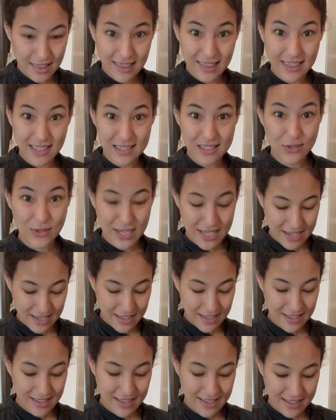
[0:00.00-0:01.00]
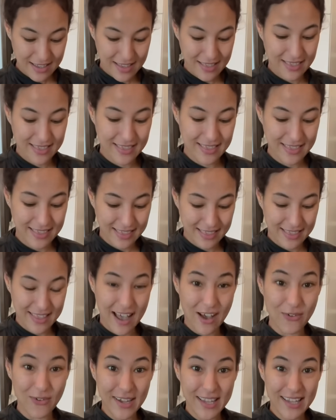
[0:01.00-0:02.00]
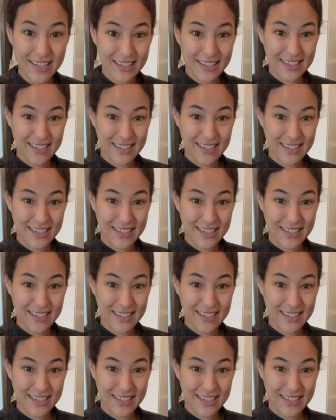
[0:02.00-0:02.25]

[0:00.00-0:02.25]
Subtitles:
This way, that way,